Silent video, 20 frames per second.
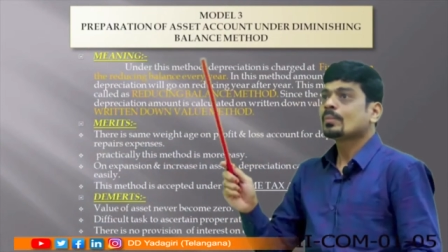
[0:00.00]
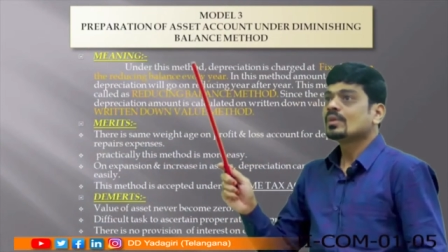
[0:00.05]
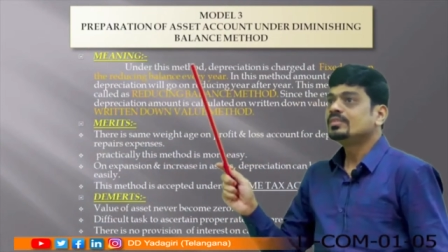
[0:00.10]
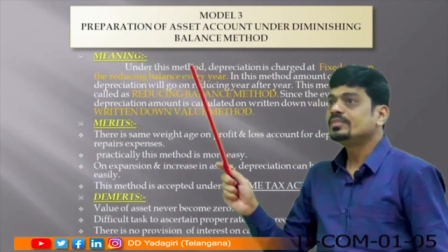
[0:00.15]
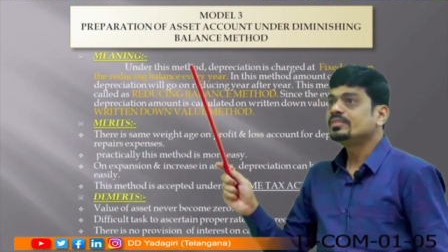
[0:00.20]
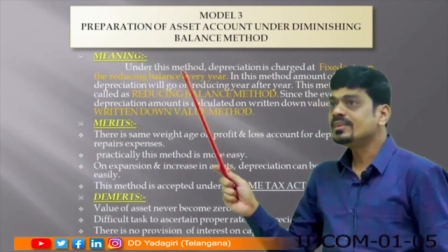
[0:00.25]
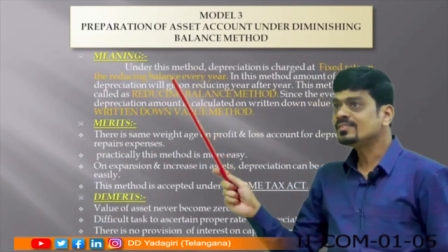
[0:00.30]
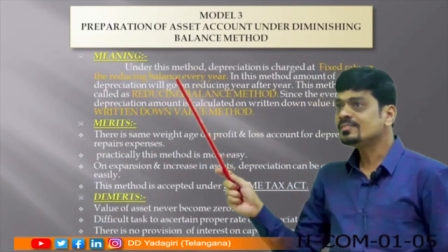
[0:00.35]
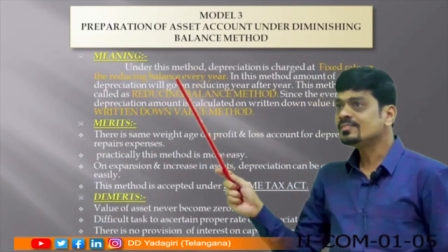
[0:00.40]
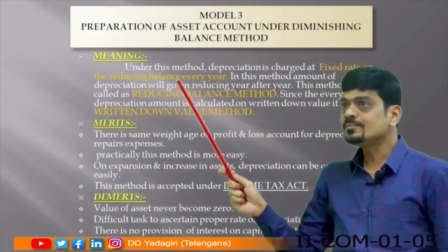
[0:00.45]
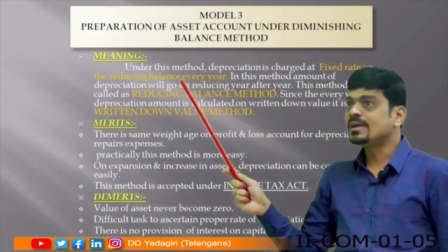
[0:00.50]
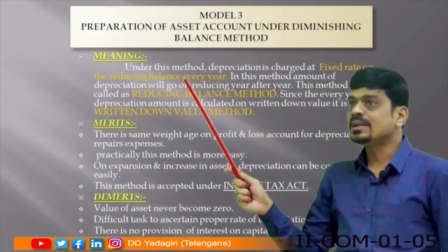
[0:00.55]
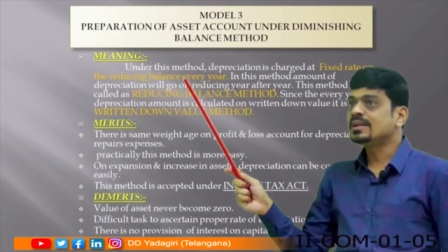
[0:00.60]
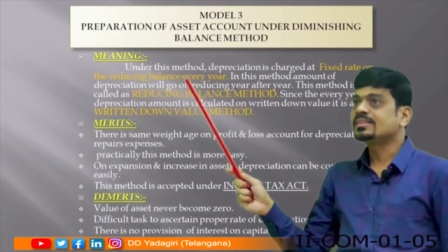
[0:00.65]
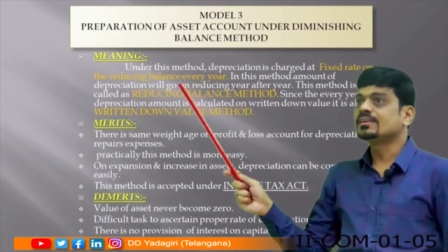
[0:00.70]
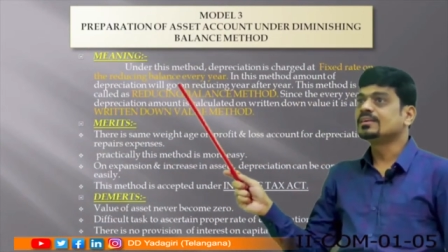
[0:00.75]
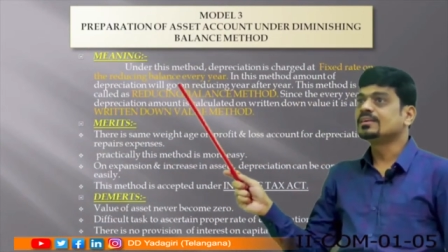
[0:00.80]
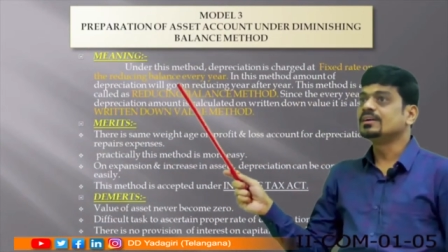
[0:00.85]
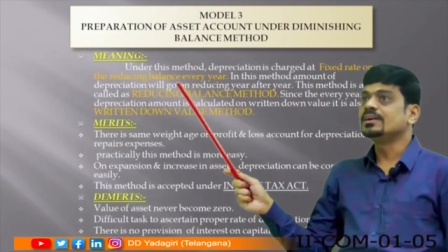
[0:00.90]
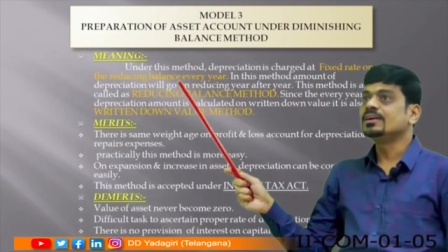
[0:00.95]
This
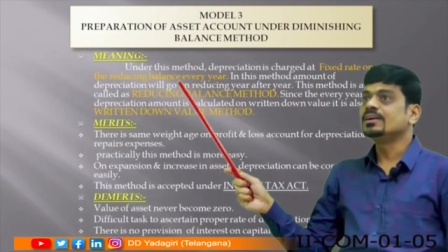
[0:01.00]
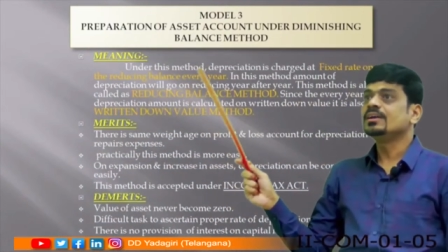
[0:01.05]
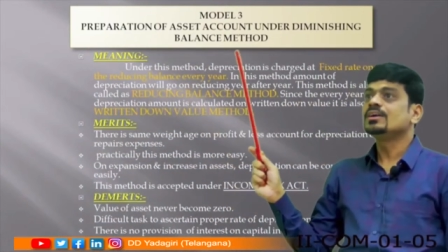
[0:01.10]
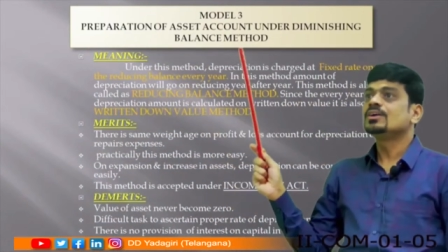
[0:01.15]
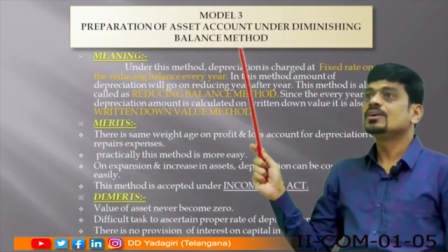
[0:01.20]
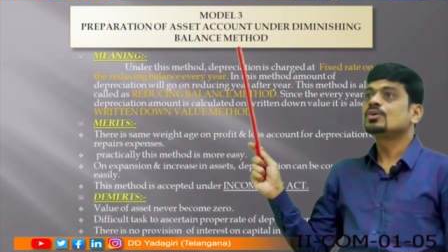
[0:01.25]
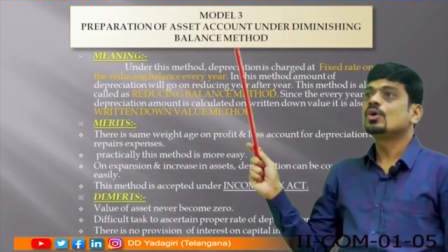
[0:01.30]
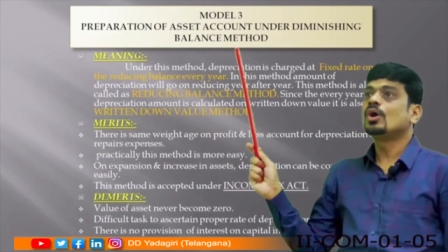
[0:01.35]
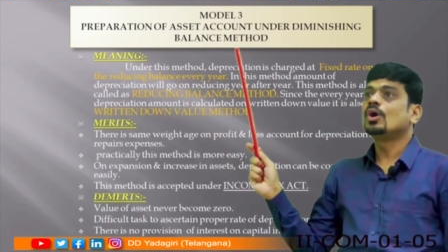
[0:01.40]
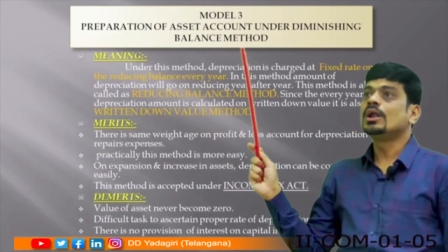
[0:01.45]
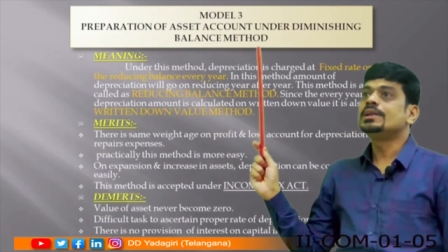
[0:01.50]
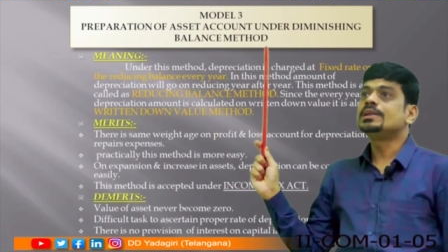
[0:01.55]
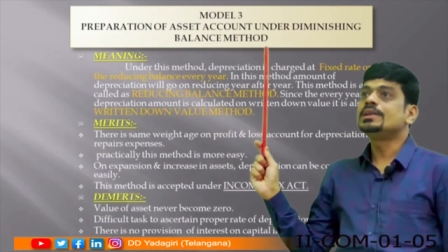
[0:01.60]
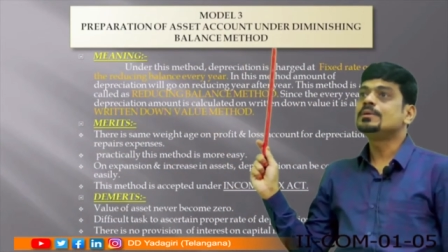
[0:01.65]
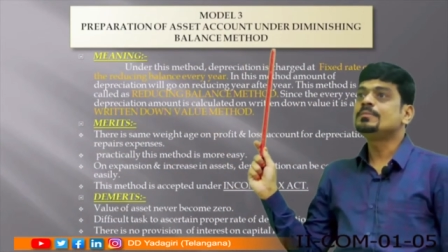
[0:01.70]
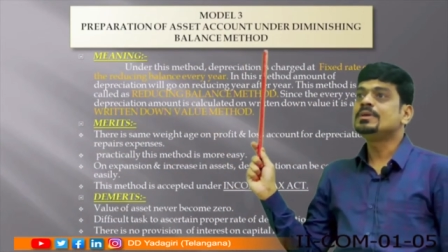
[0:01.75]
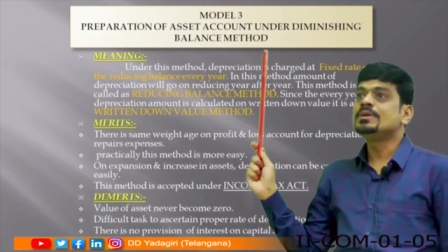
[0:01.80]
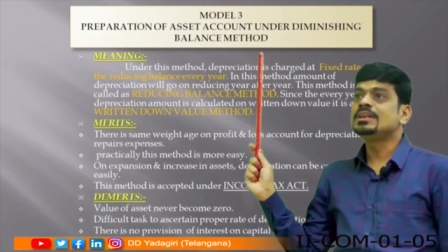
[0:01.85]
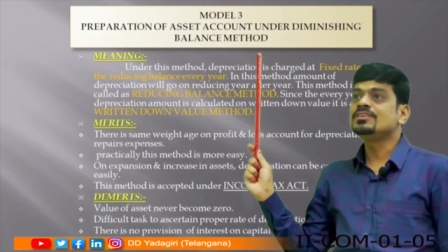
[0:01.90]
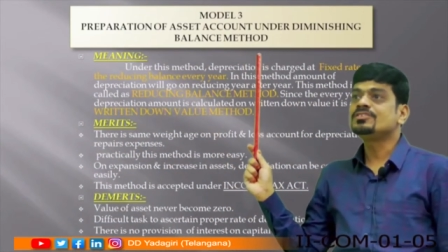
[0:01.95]
method, called
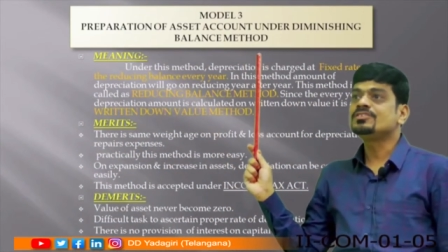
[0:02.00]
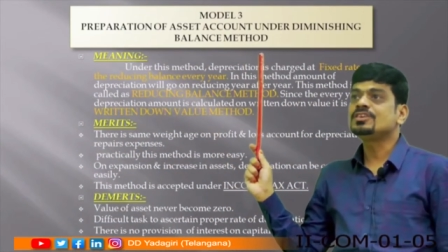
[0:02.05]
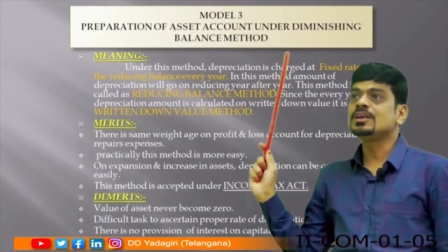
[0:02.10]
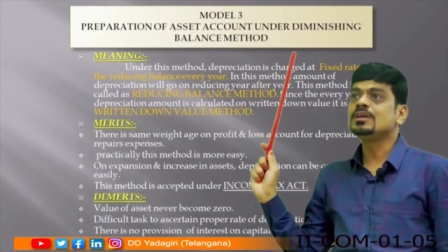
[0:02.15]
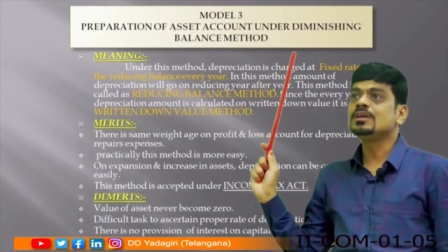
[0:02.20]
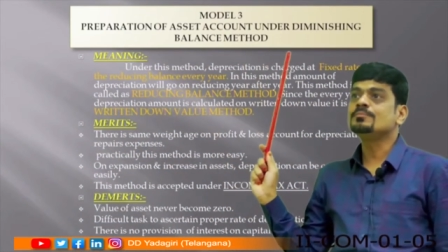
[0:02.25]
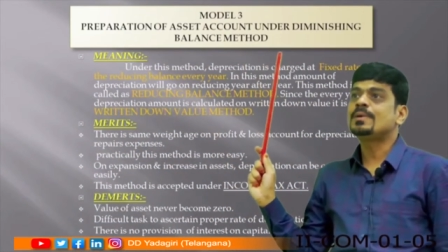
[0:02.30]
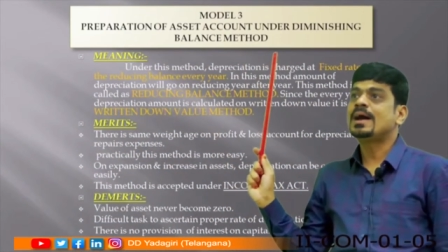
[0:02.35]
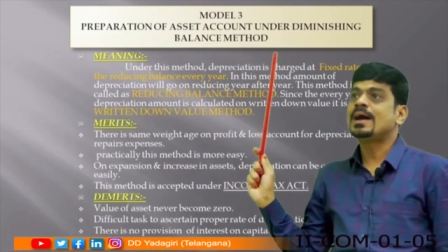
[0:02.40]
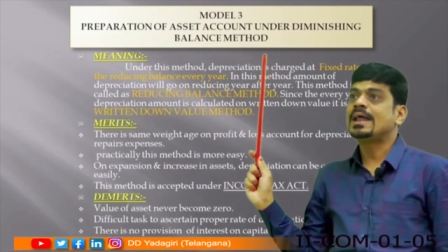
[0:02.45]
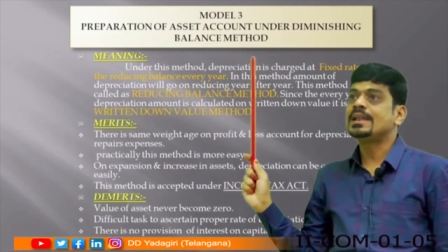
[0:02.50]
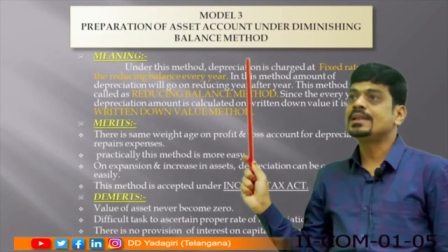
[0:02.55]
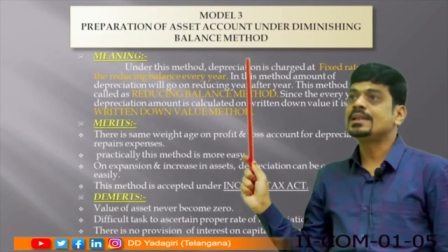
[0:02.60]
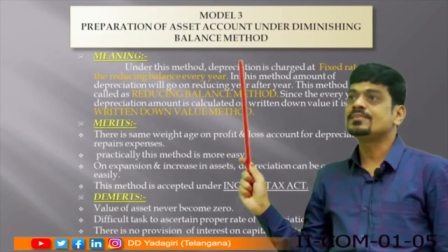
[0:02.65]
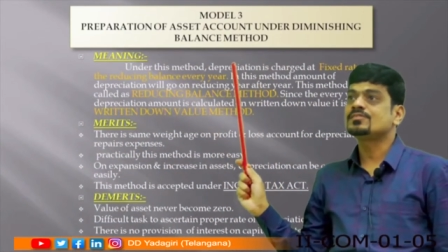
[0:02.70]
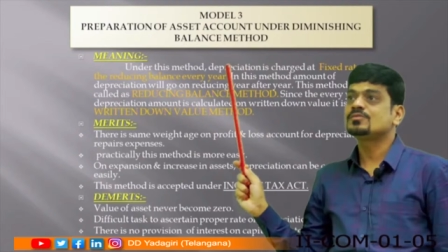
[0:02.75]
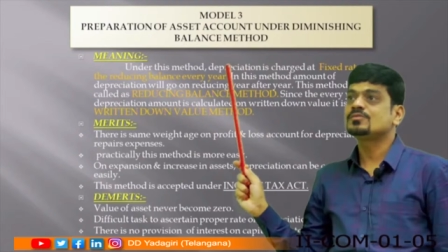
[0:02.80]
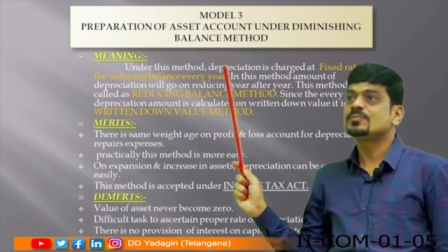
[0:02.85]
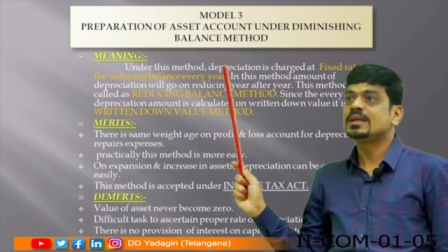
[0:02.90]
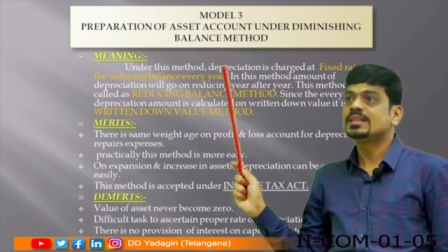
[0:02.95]
diminishing
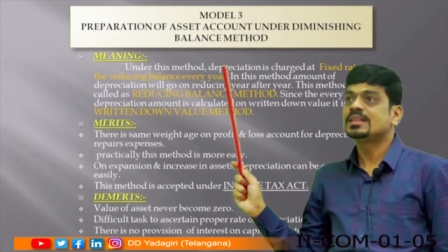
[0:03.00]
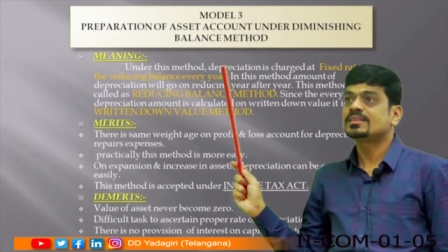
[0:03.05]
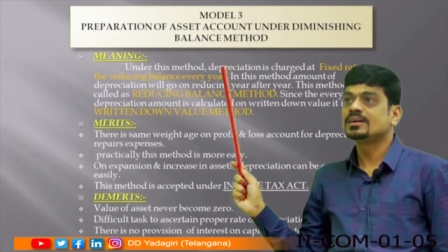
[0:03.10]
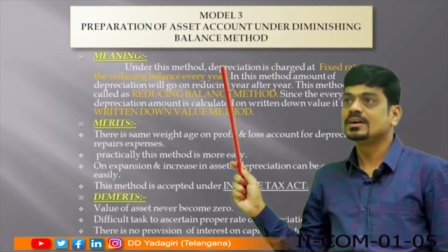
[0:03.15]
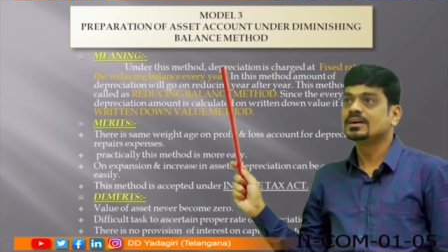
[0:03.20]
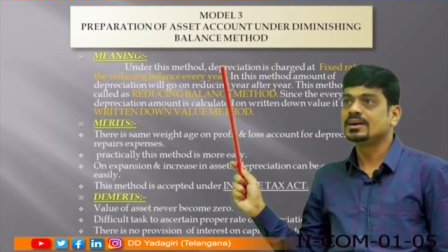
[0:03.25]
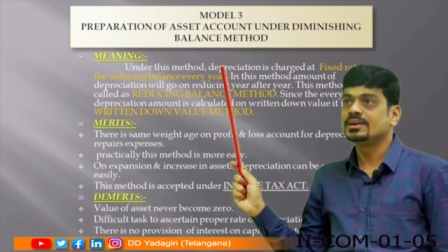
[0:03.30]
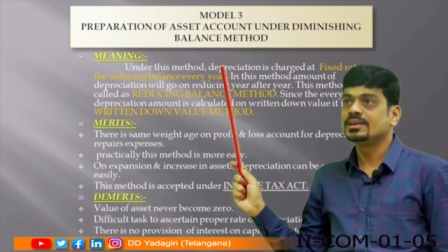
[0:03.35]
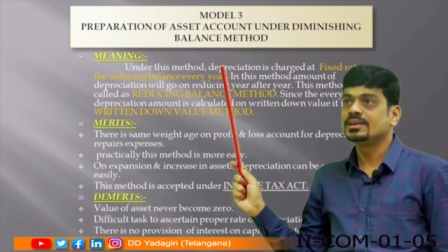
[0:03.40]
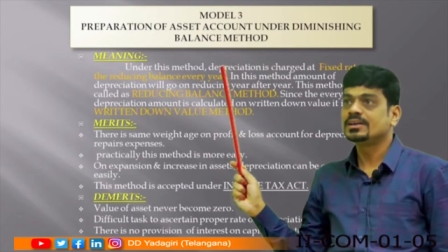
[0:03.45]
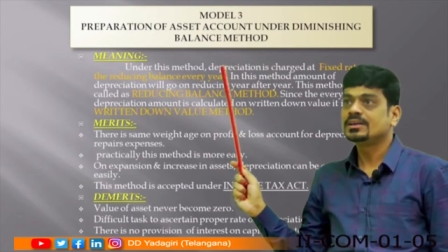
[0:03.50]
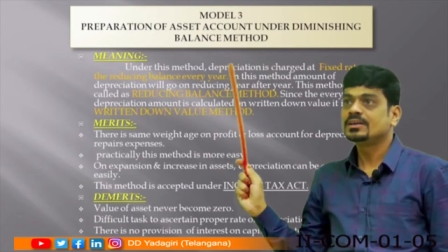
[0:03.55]
balance method,